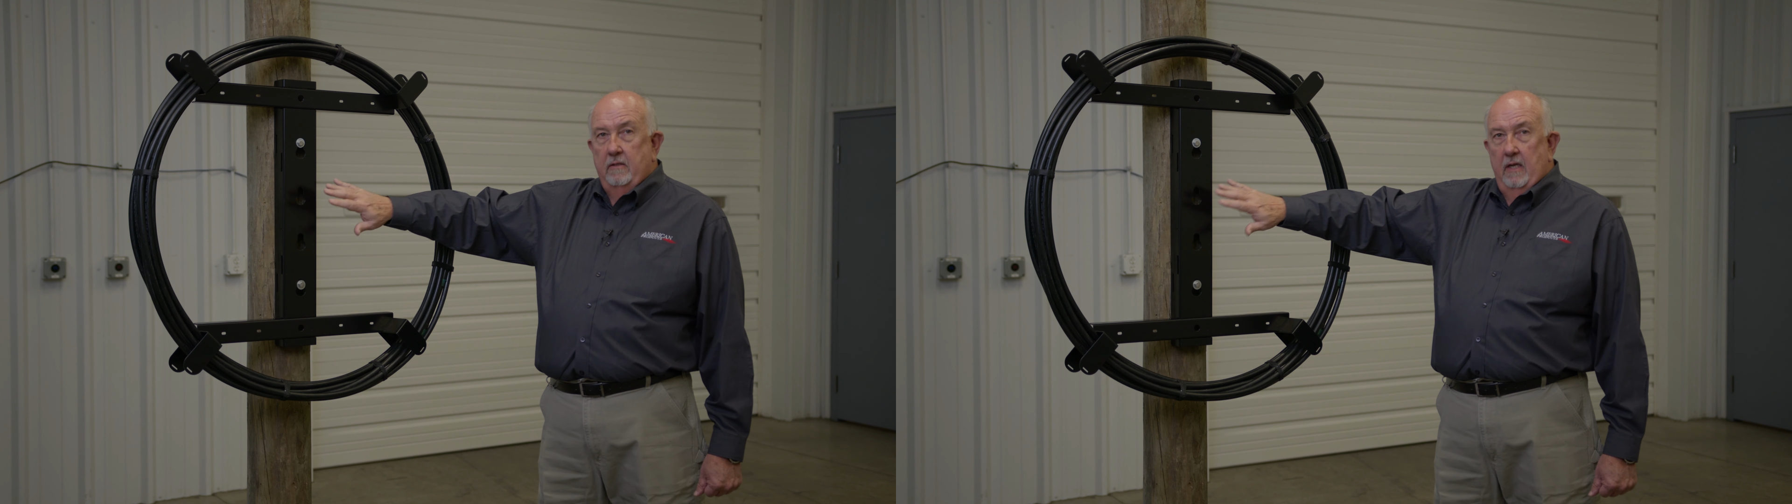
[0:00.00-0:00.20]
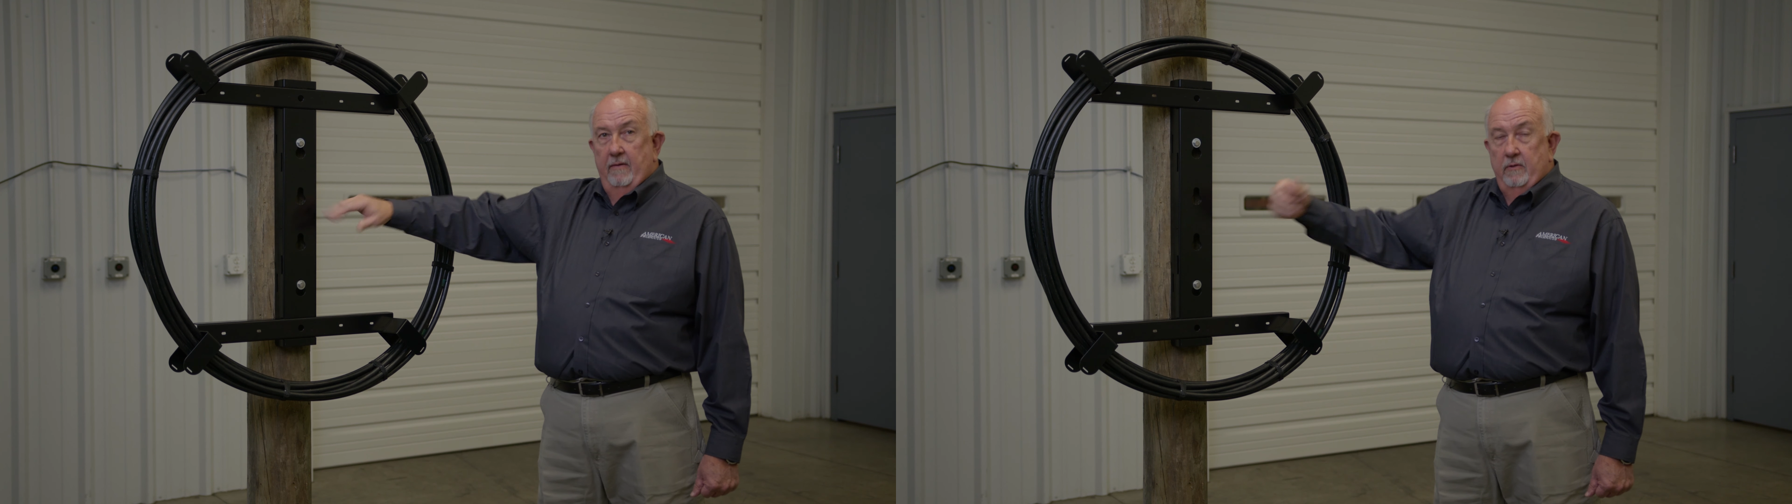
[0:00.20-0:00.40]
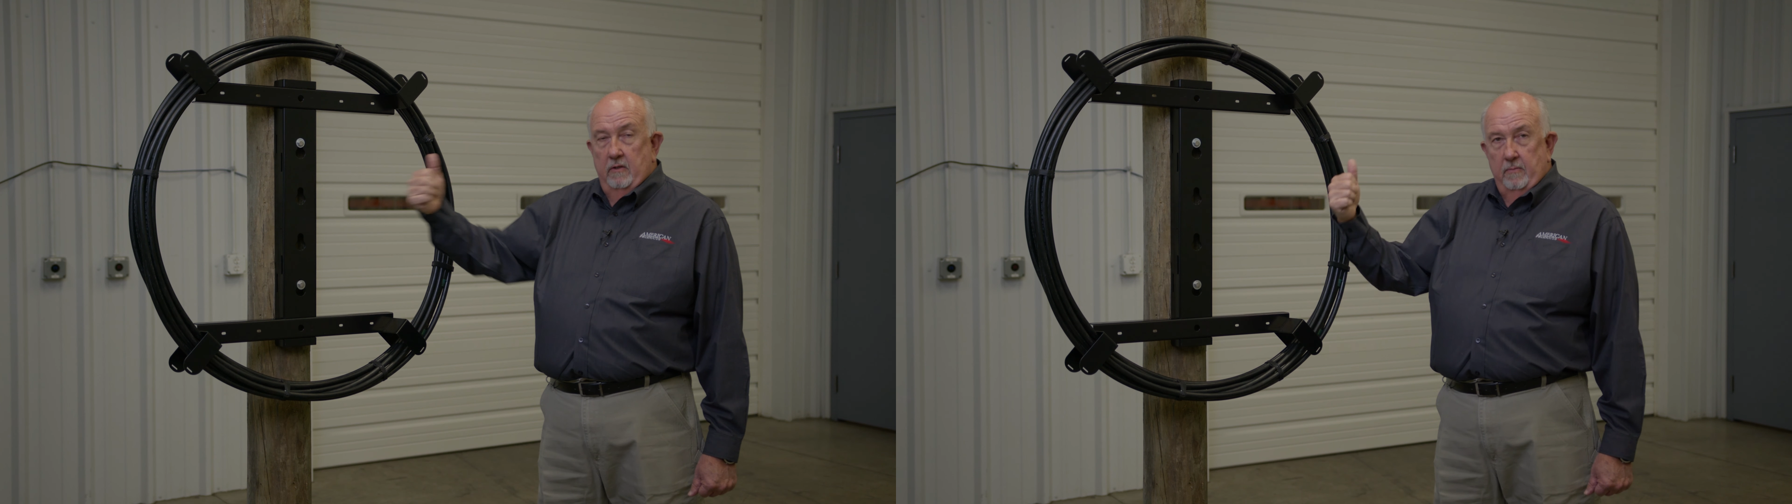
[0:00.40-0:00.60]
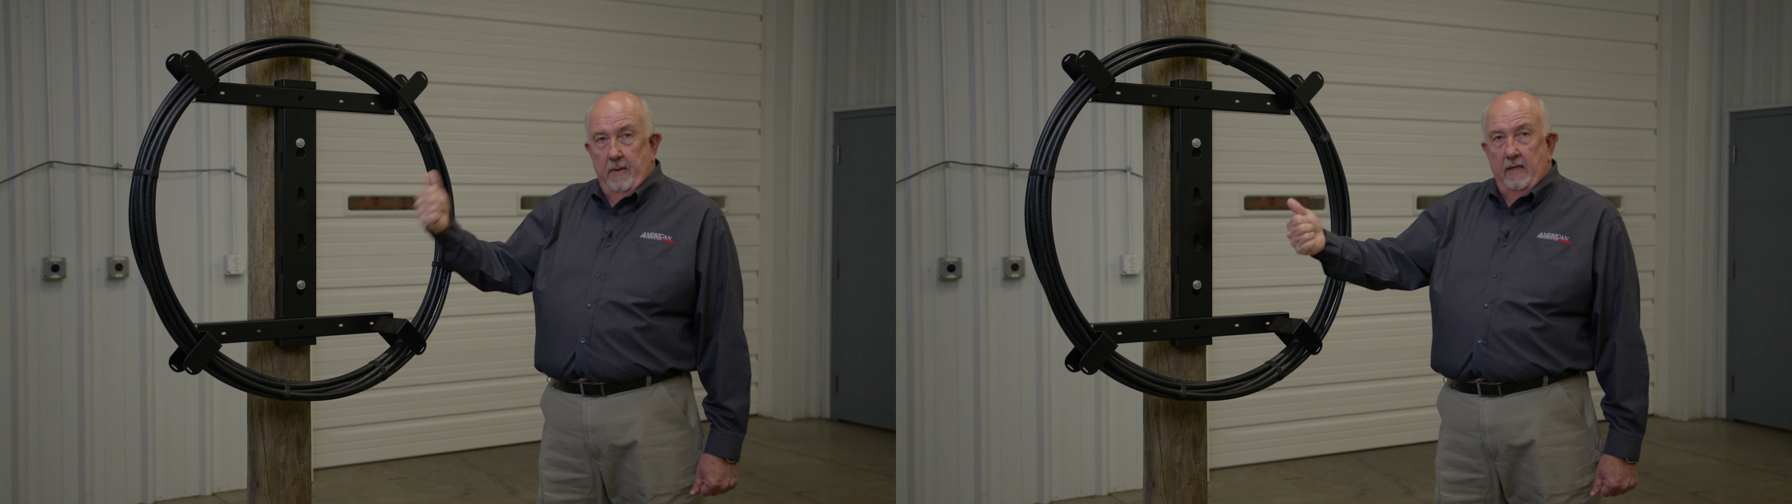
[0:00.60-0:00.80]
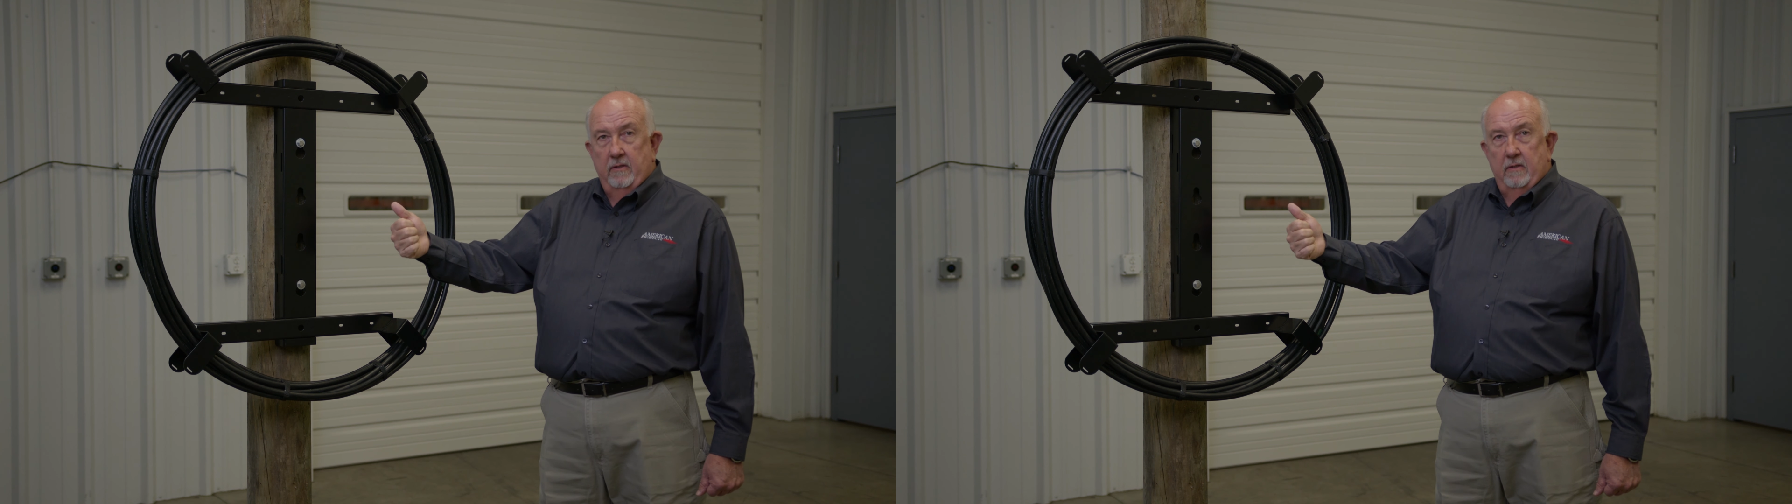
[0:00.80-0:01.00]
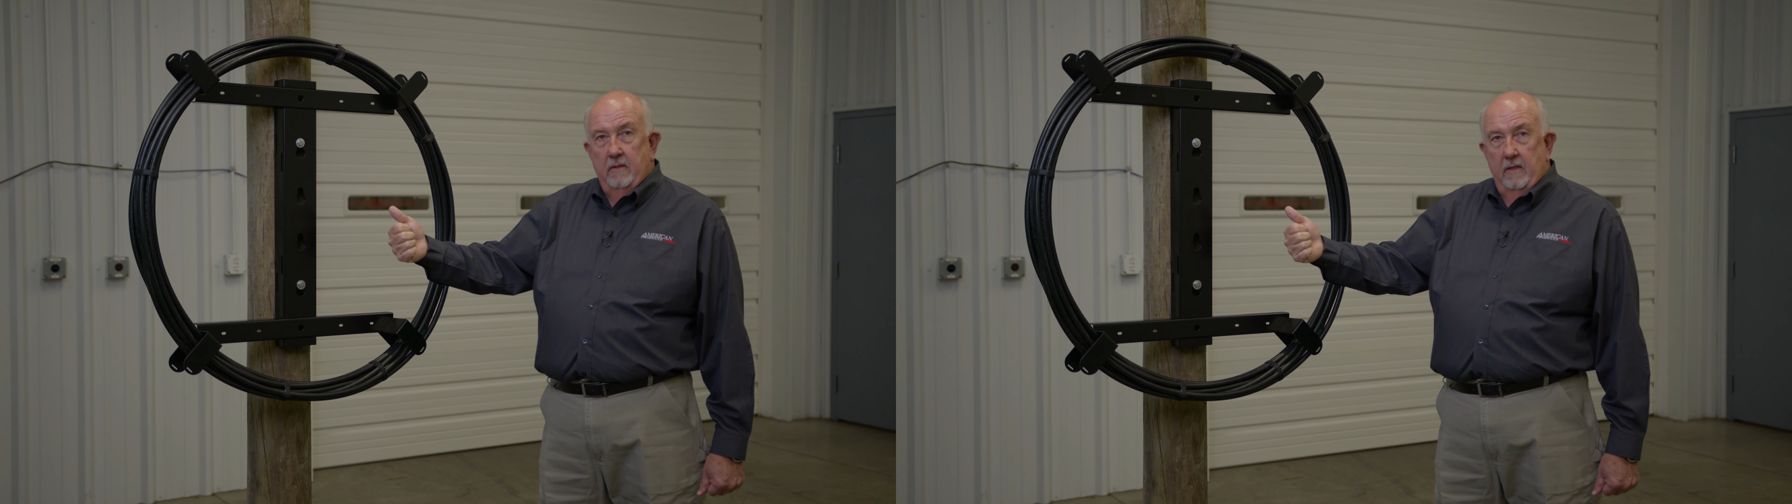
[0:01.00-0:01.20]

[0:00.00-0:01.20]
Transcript: saves you space